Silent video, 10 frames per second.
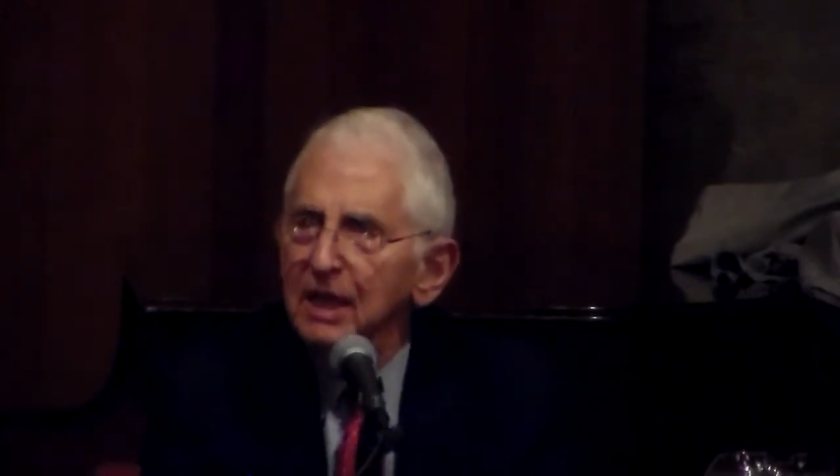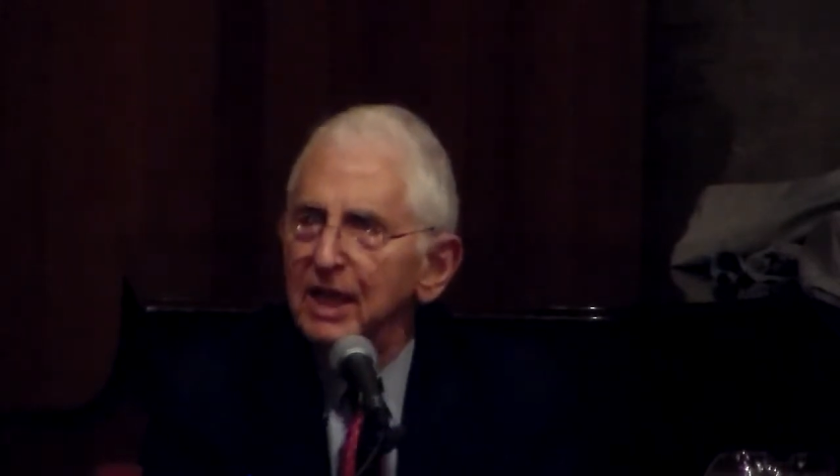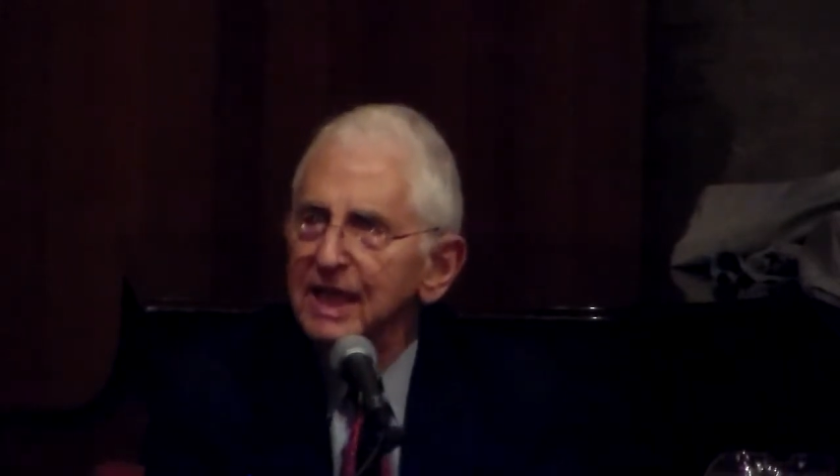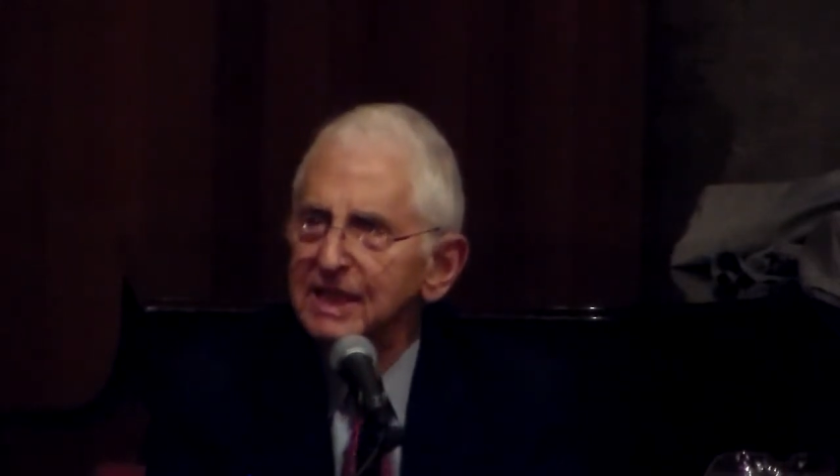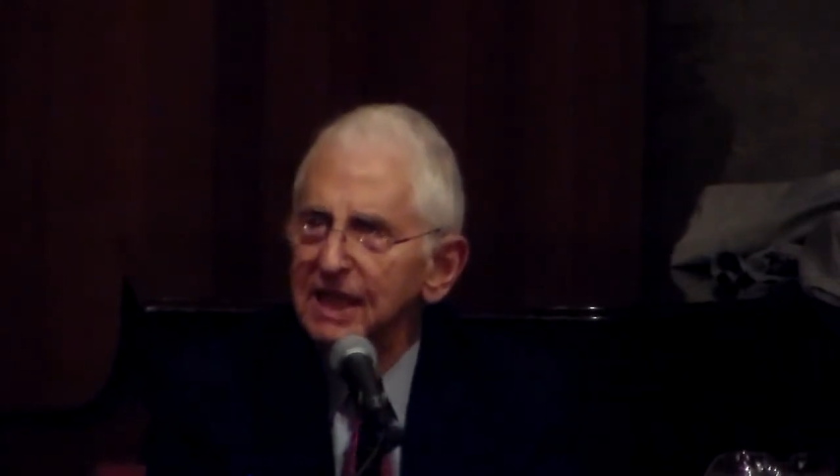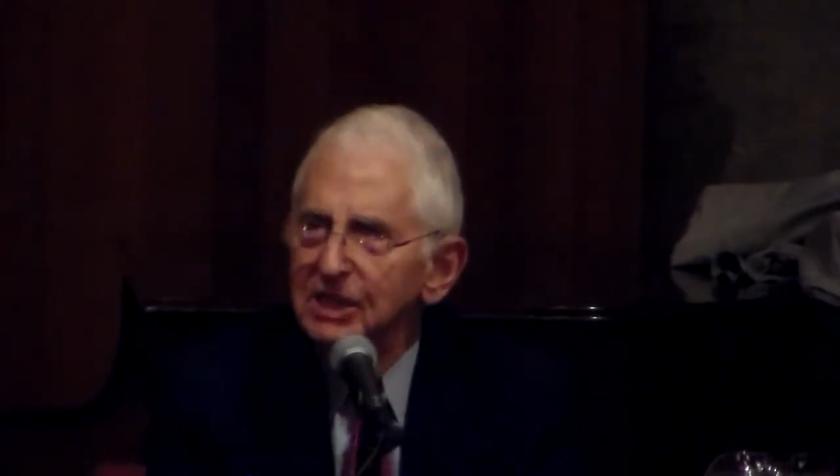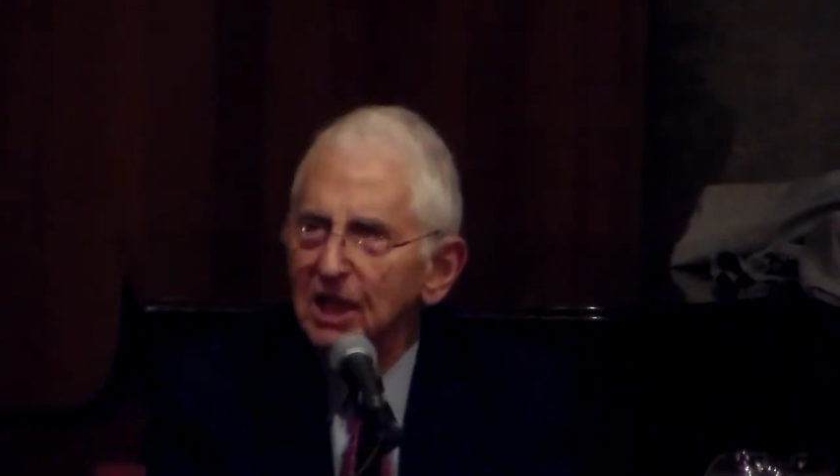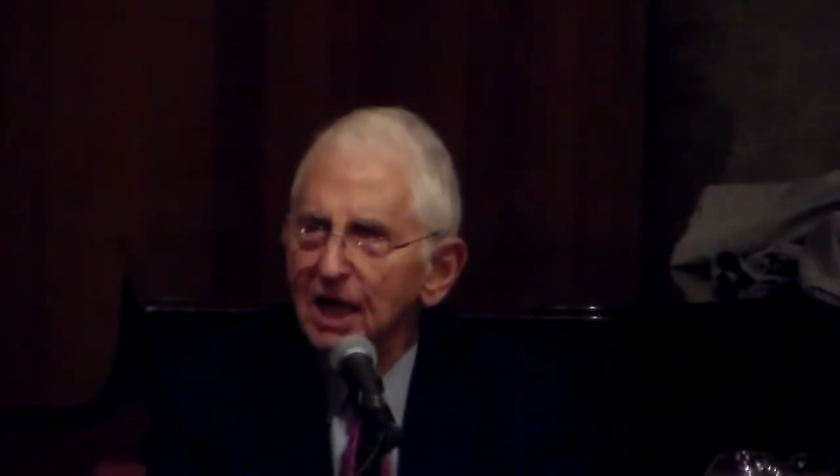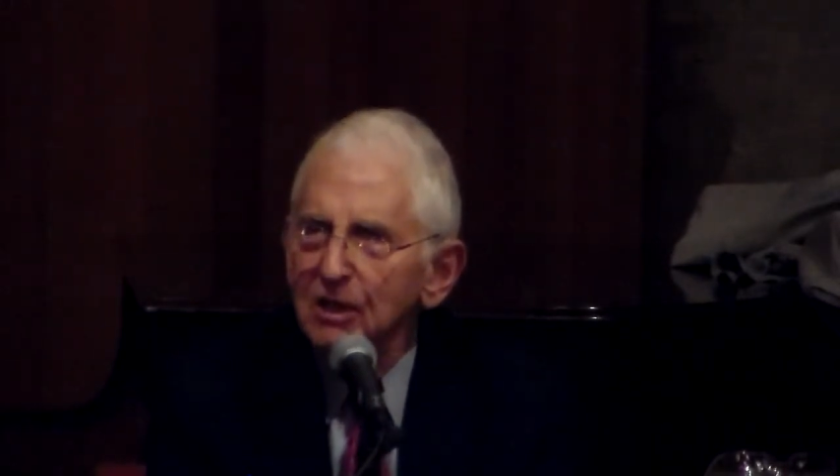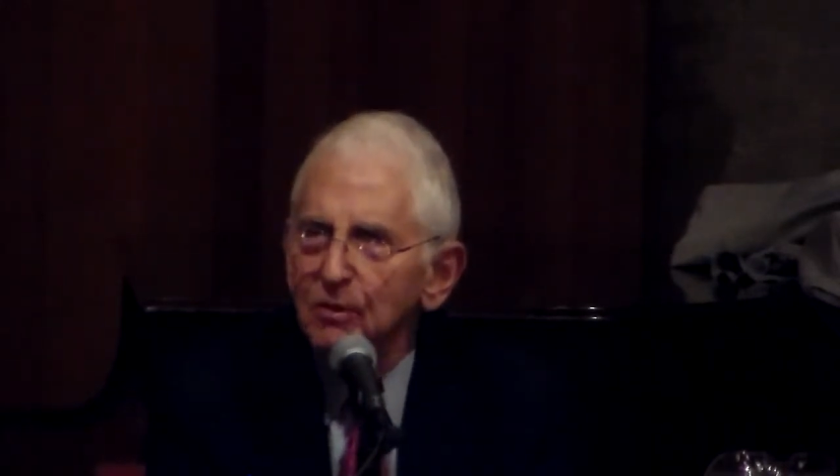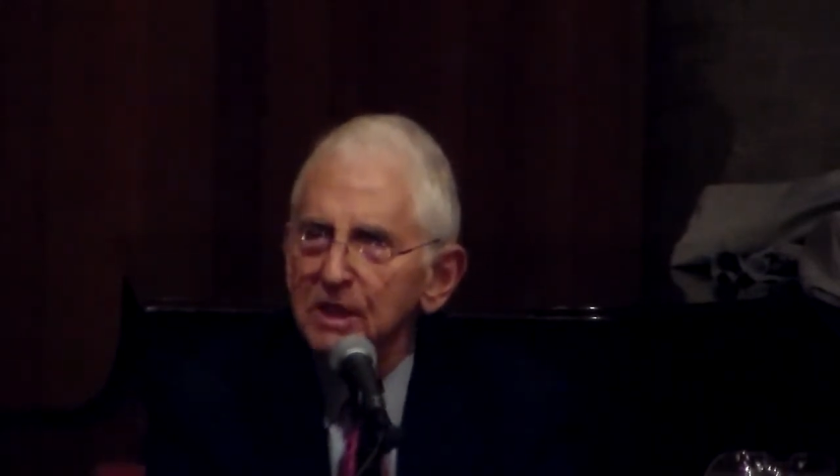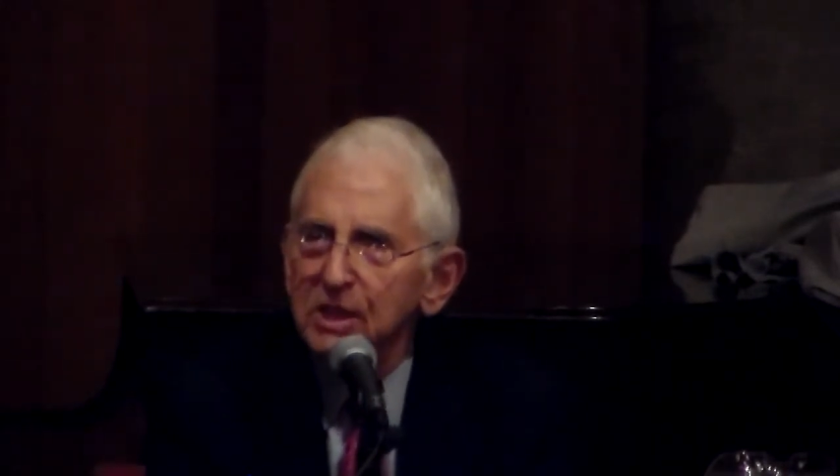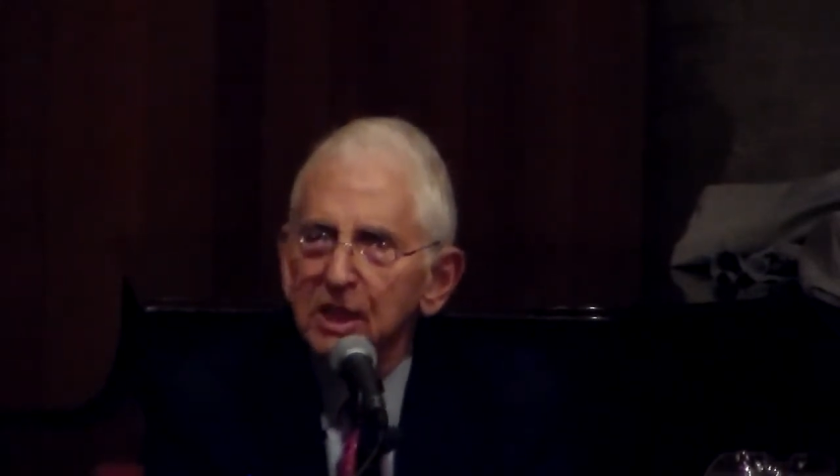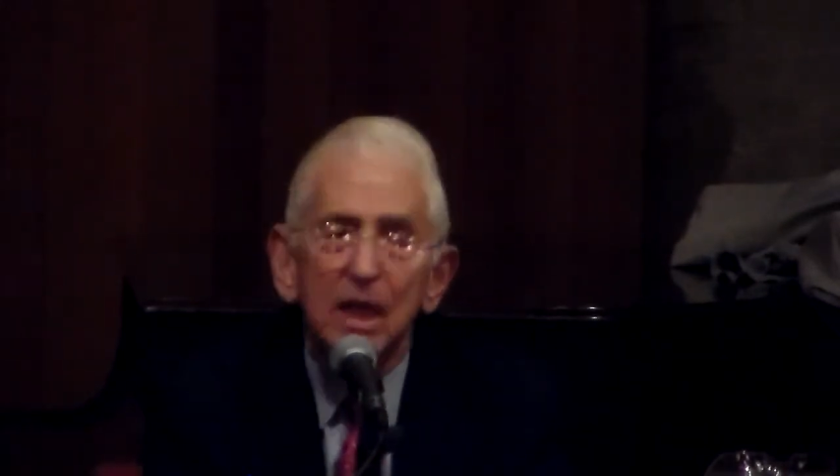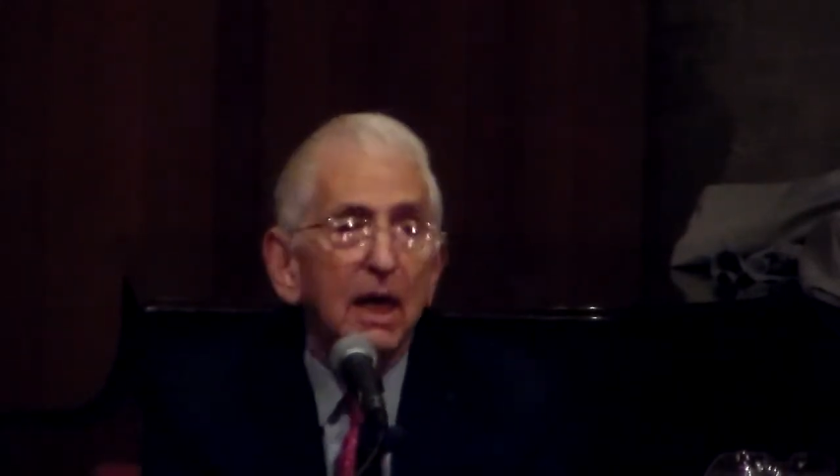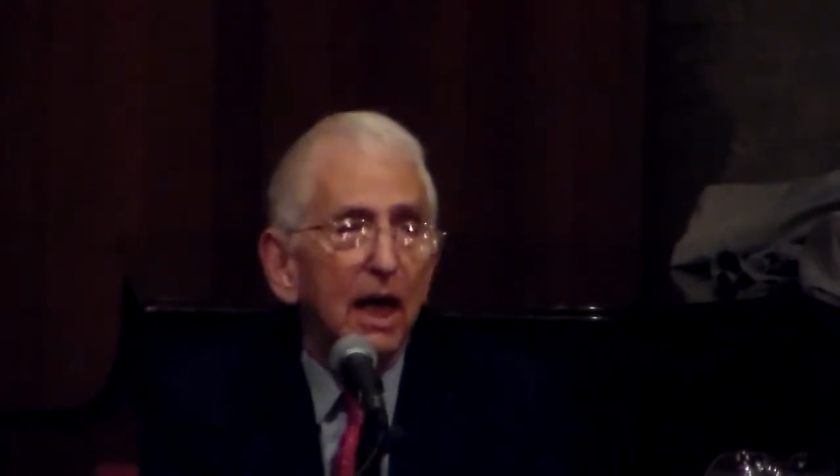Then he says Congress,